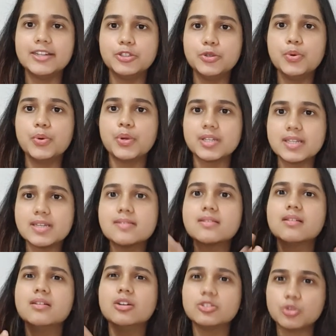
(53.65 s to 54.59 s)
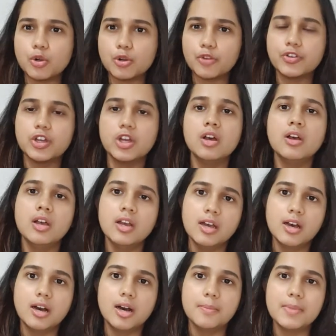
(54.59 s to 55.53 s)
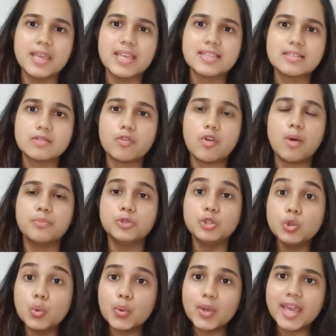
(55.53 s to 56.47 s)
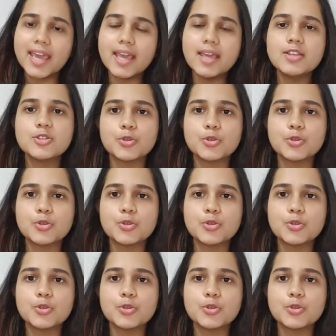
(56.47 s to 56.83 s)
you know, it is a sort of a base from UK.